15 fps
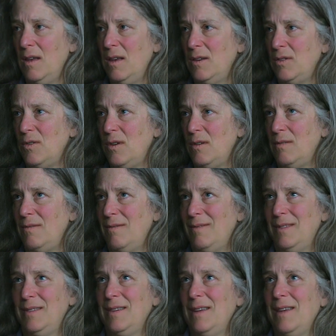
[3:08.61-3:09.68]
in
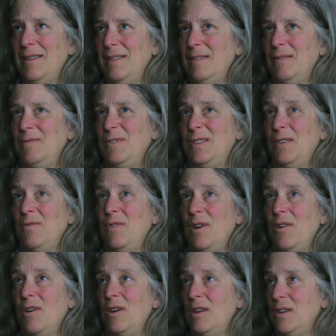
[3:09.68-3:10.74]
in
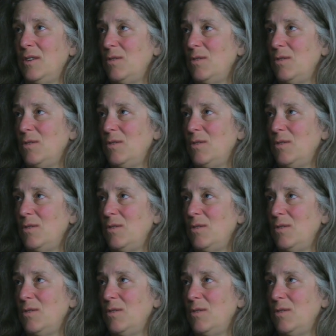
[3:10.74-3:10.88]
severity